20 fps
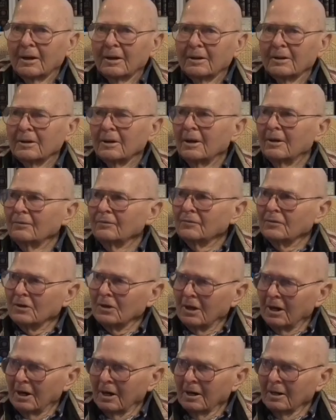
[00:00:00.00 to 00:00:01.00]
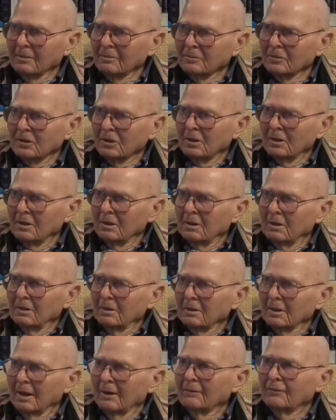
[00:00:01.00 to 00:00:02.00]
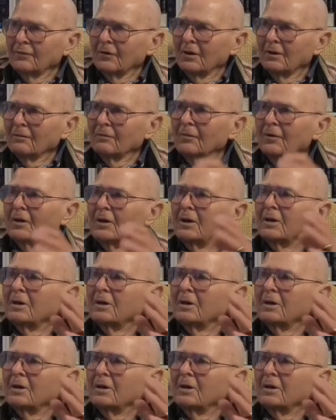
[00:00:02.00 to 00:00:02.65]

enough times. I felt very